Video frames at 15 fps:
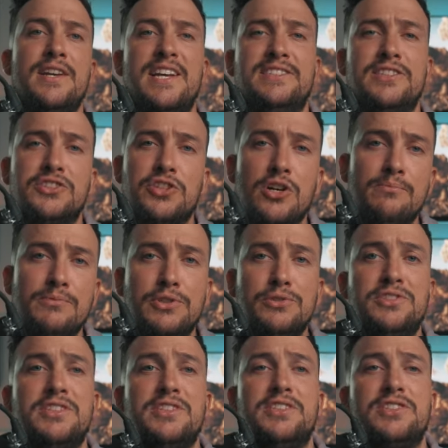is a term
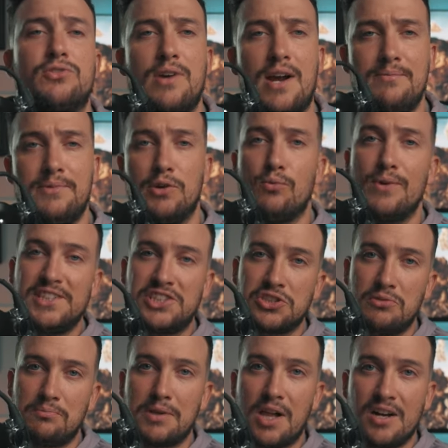used to describe the
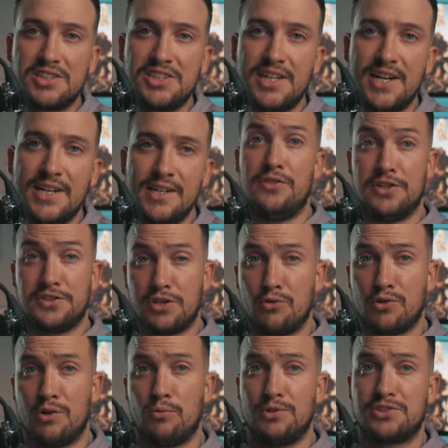original blockchain the
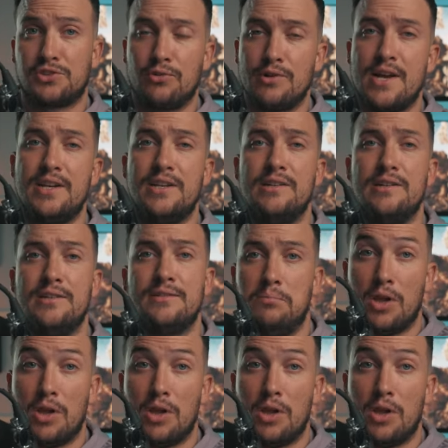token was created on.